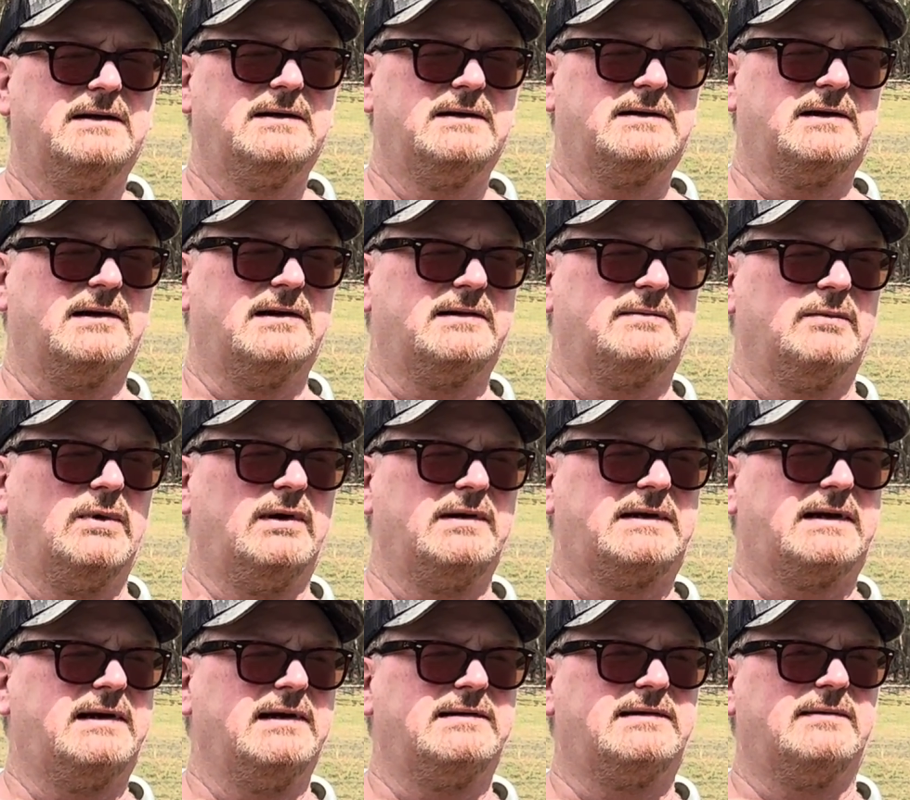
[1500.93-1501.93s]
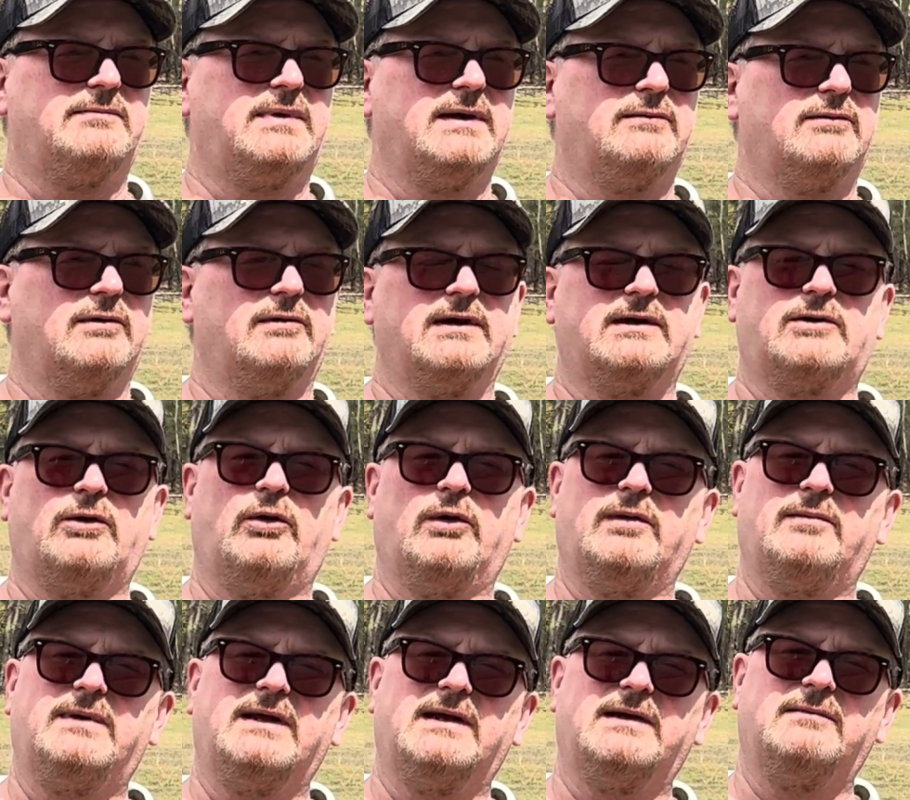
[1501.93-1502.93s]
because most kids would be really cool to
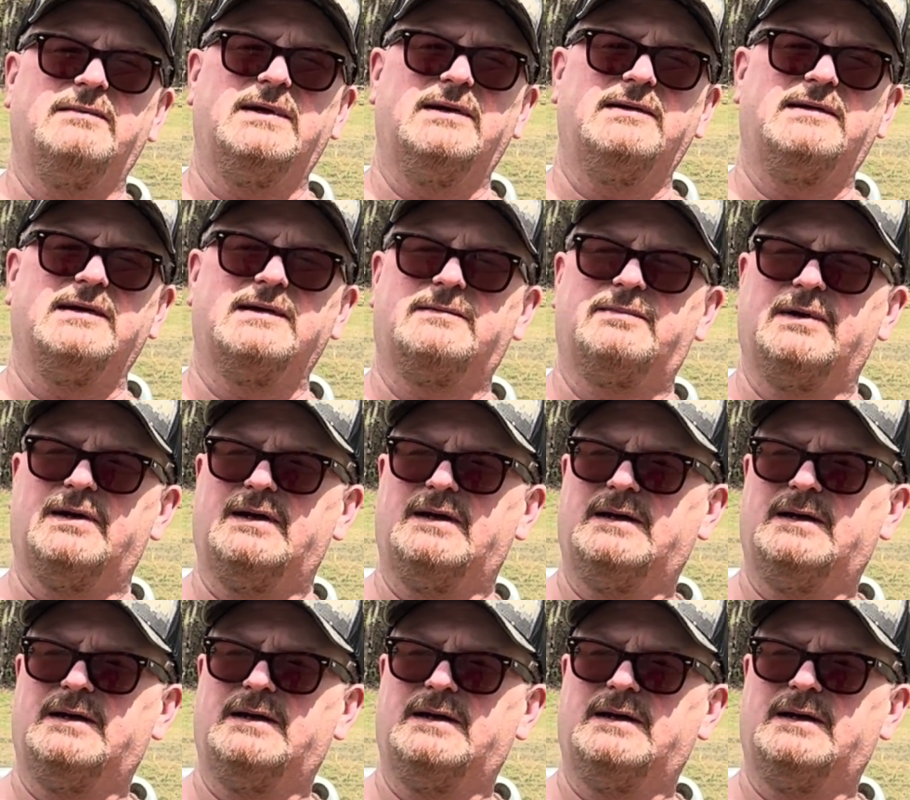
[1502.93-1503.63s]
be into music. But